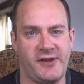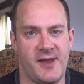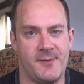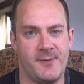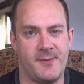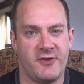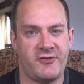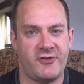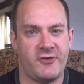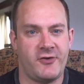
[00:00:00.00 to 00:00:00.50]

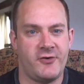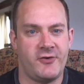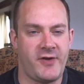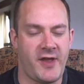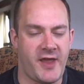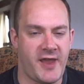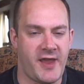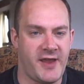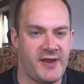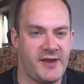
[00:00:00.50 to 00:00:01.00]
I'm
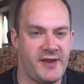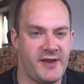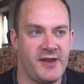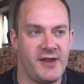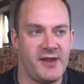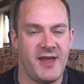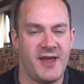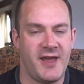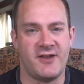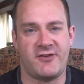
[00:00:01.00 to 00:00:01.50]
also
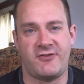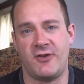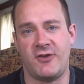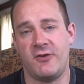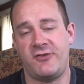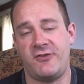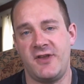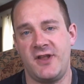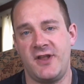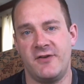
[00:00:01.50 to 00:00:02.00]
an
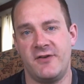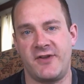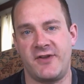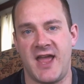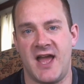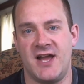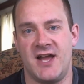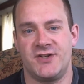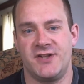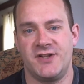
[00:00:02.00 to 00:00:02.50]
associate of the
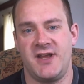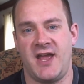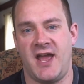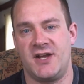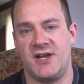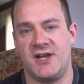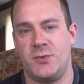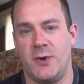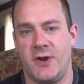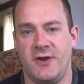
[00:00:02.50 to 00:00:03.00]
Casualty
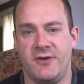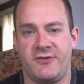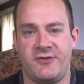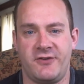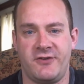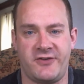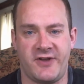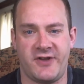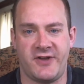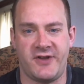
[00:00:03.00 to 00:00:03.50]
Actuarial
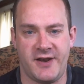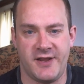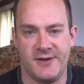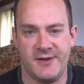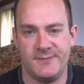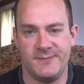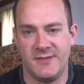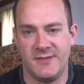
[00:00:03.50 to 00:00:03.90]
Society.